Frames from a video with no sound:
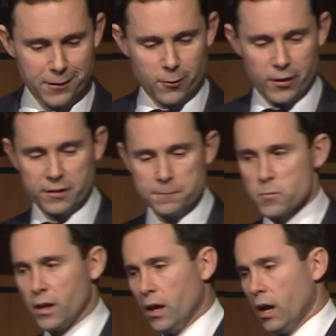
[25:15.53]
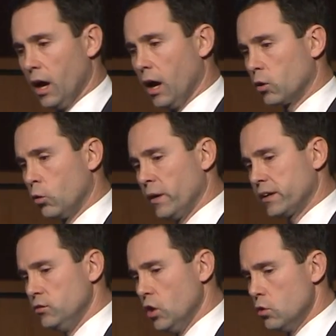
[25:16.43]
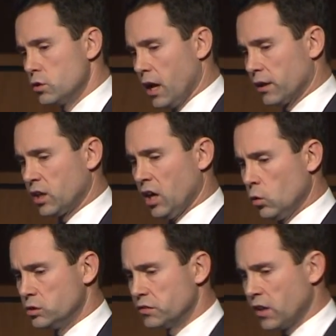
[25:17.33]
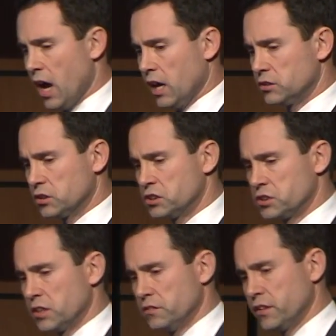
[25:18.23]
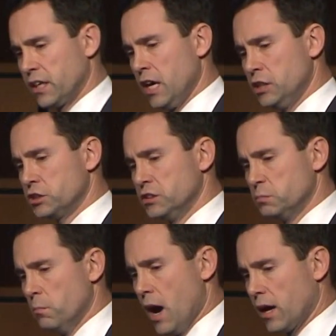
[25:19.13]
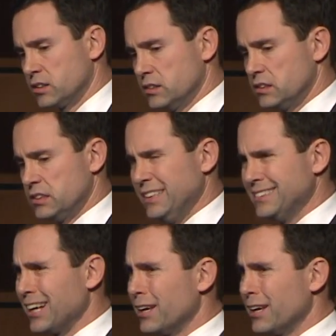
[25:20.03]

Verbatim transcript: Right, a quick note on codes of conduct, certifications, marks, and seals.